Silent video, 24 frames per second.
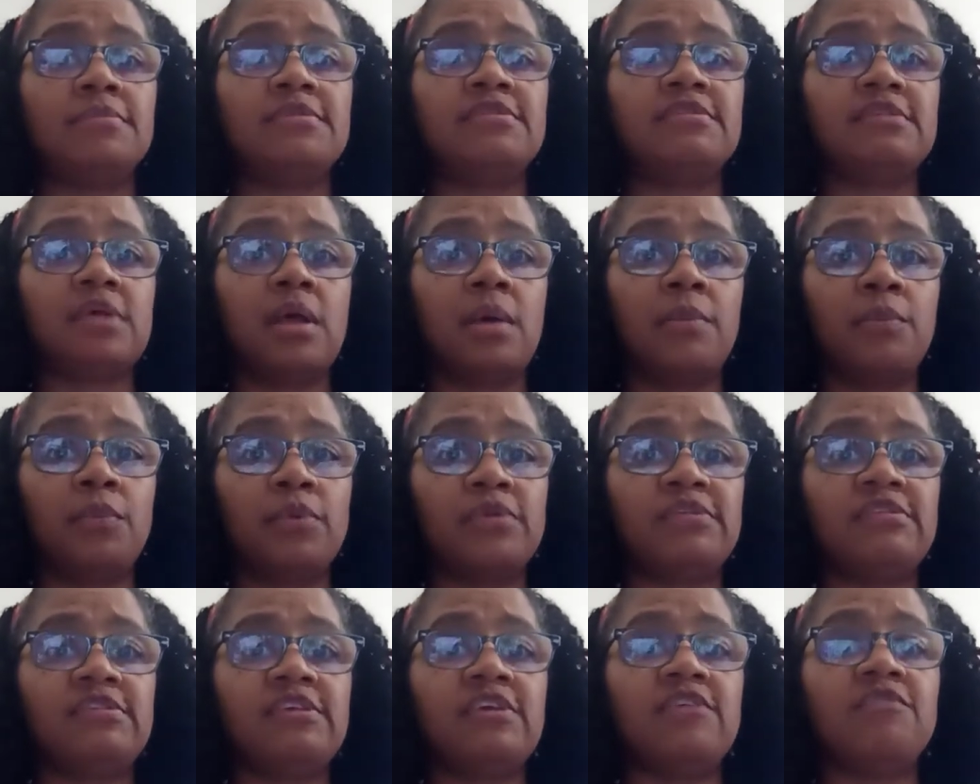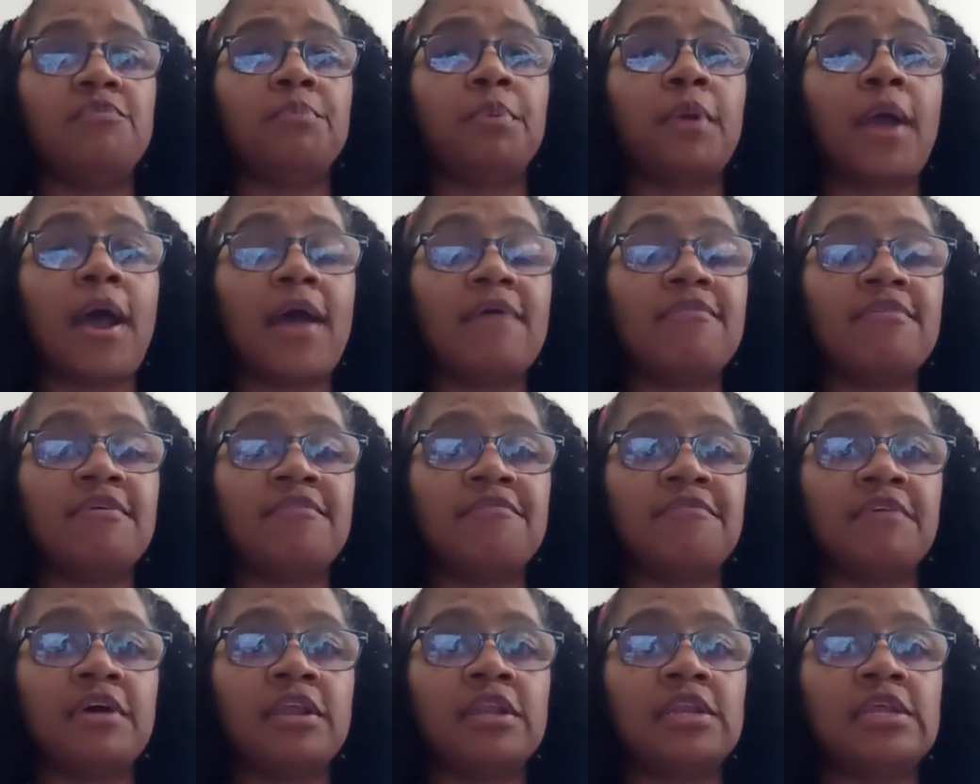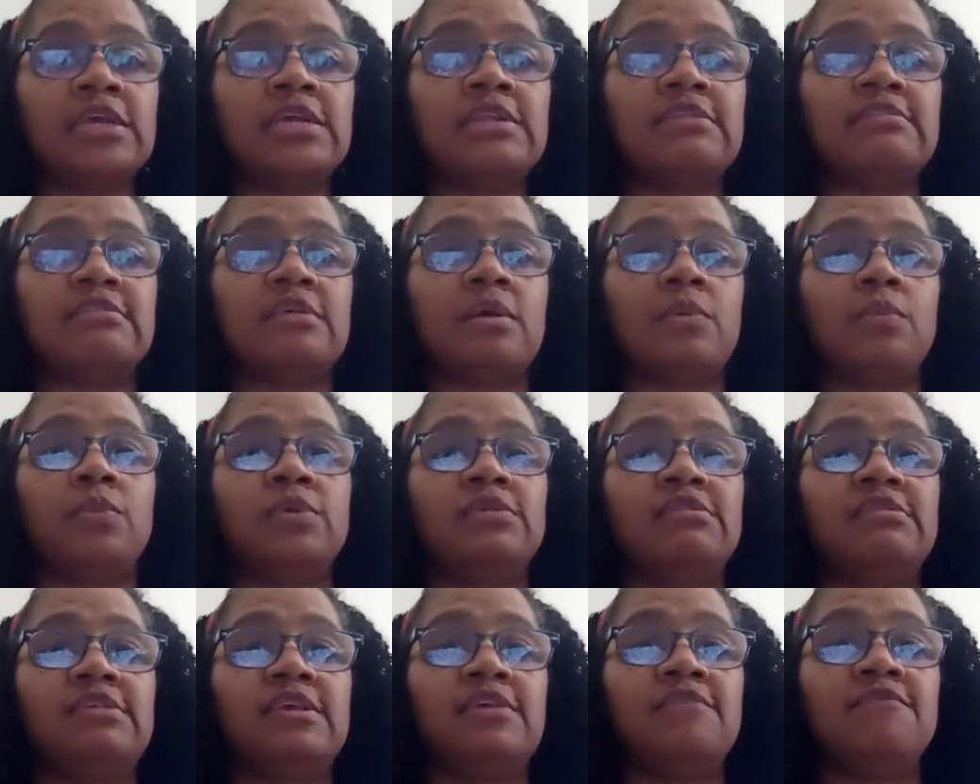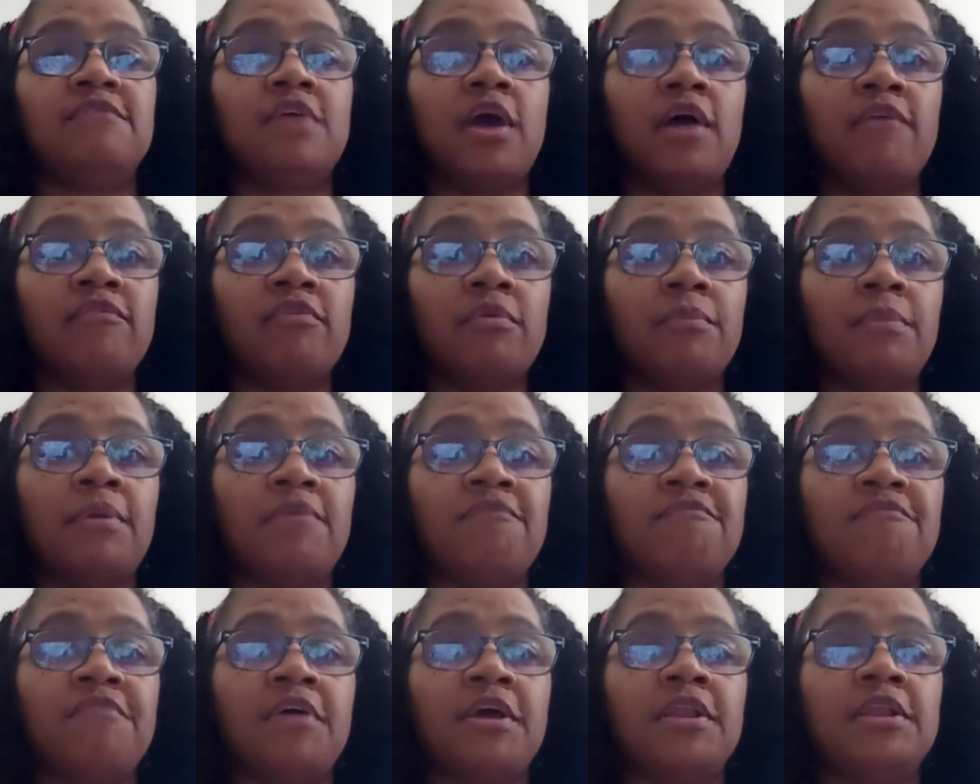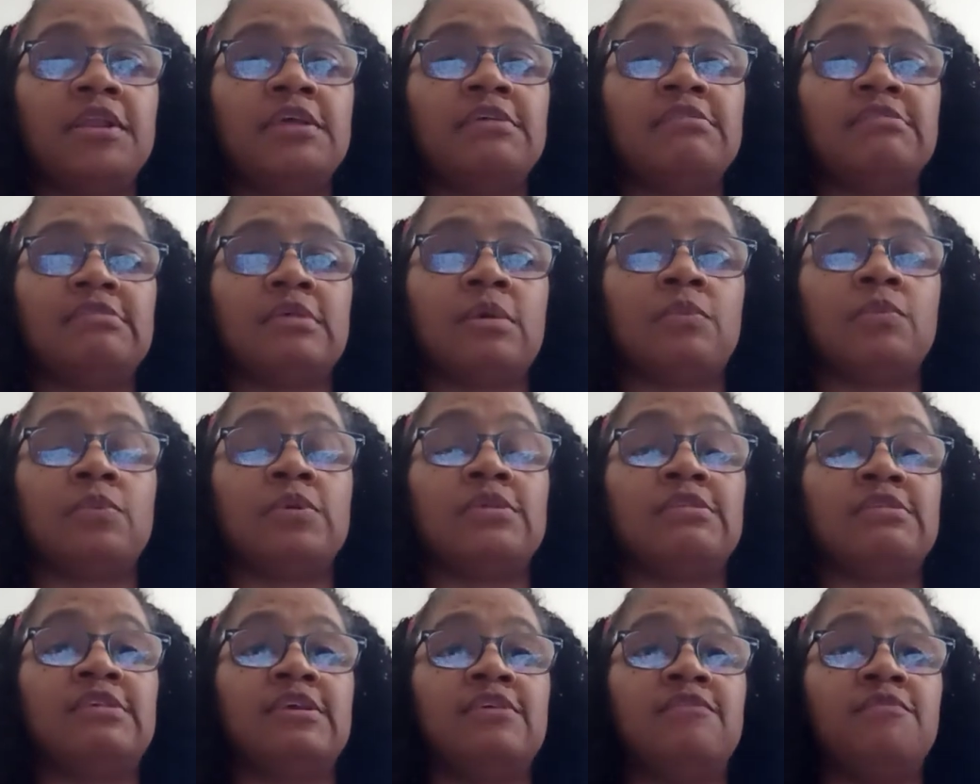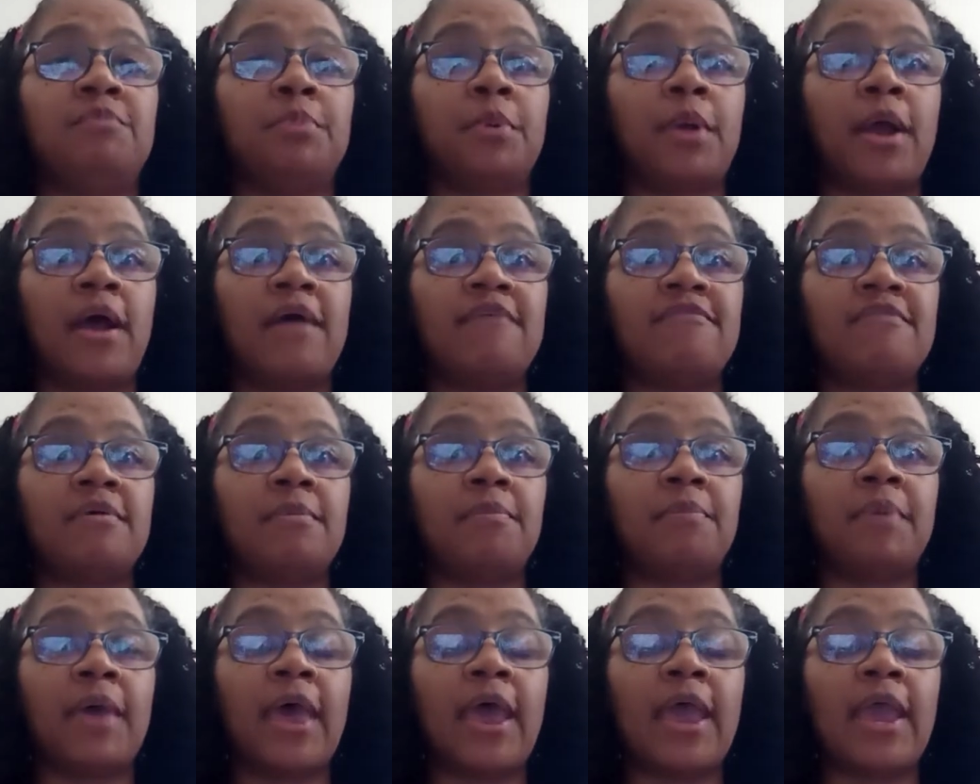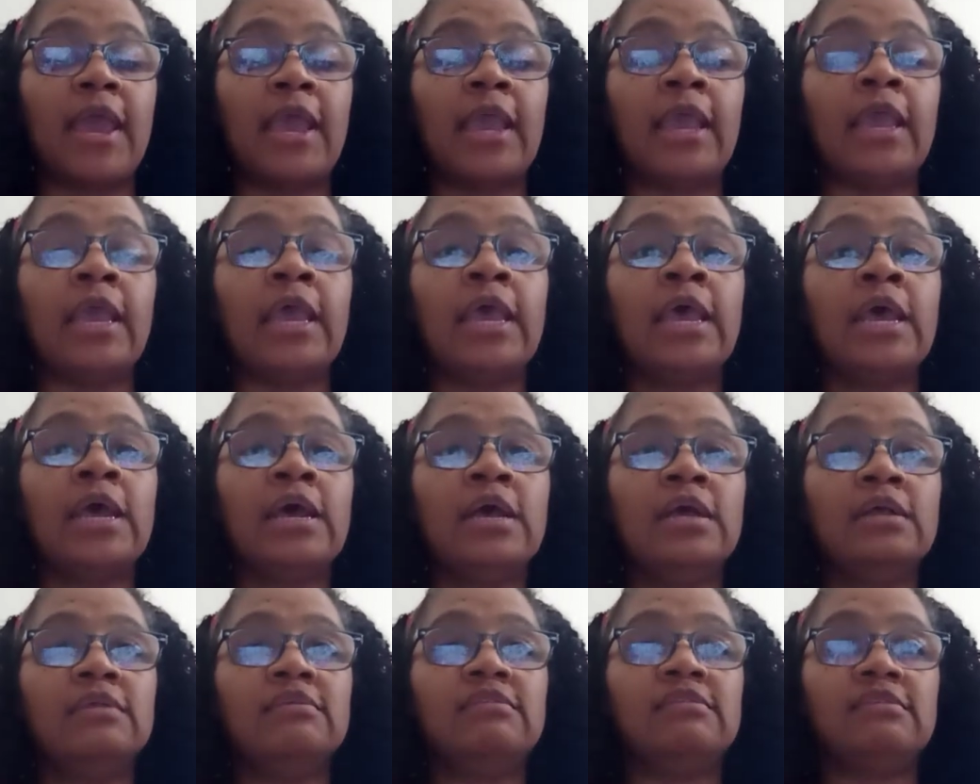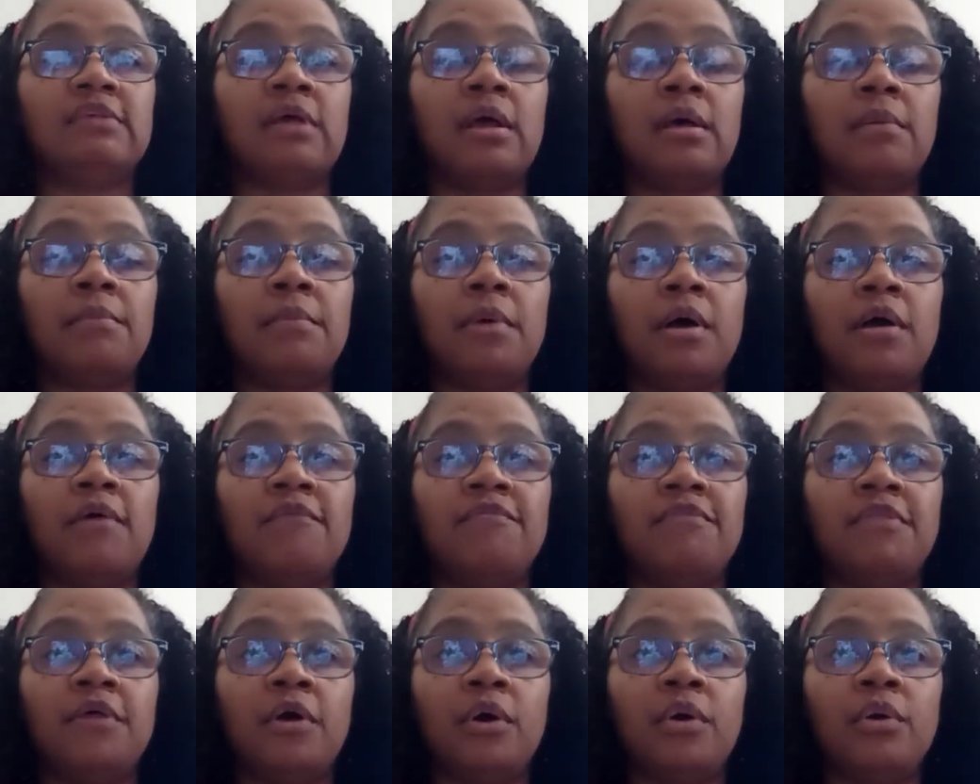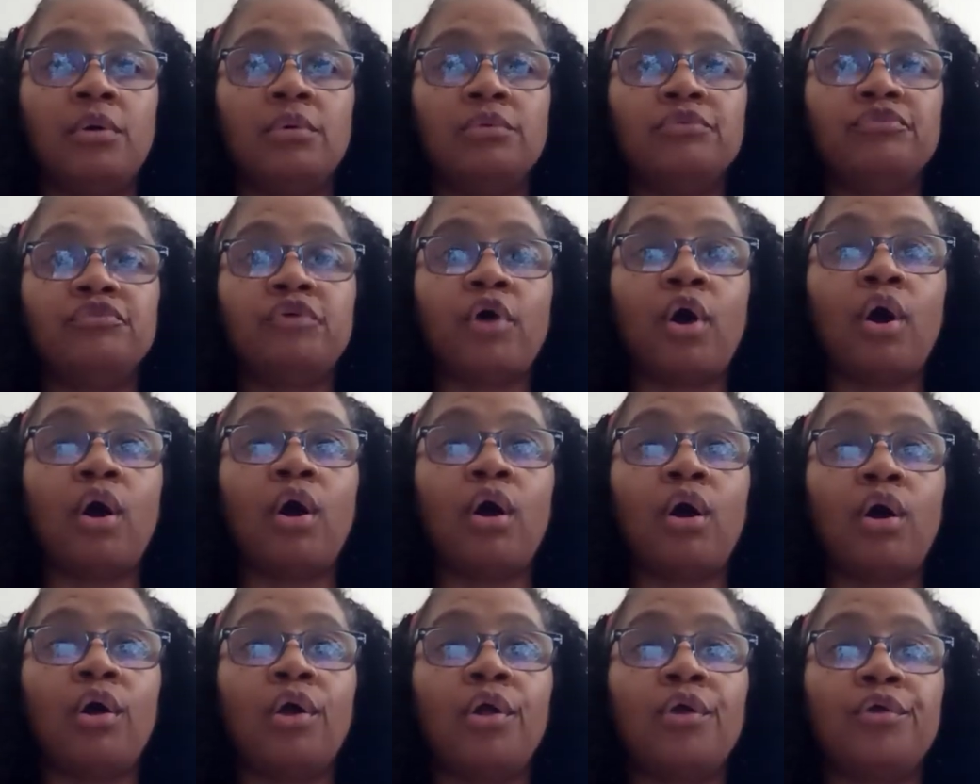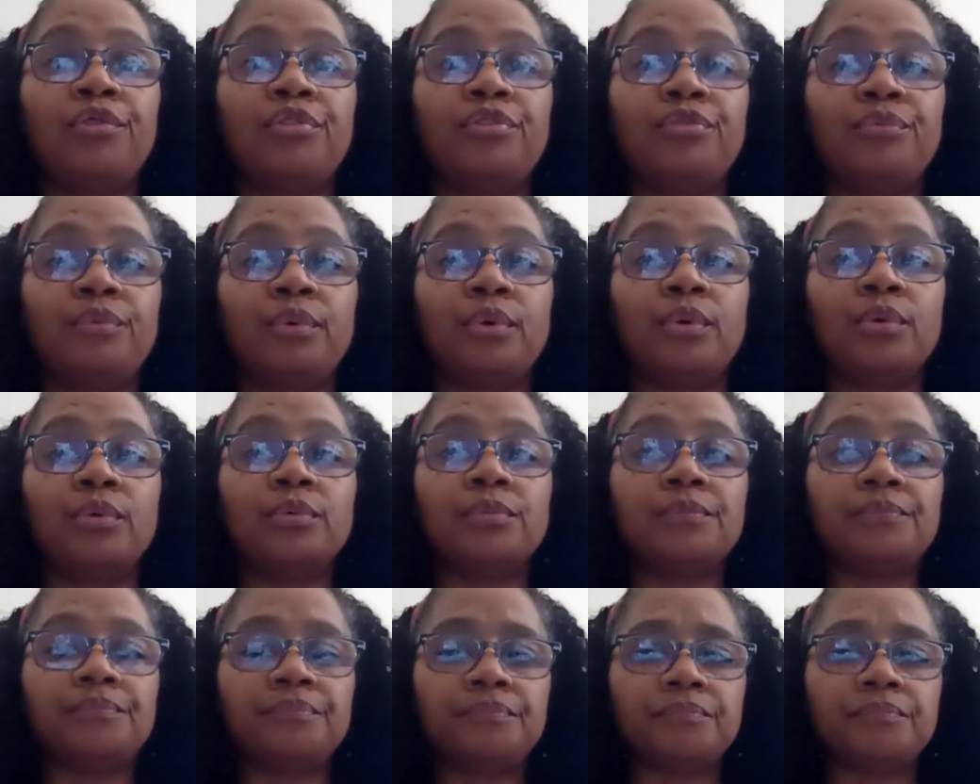Some receive private funding, some receive government funding, some receive private pay. Some of those are through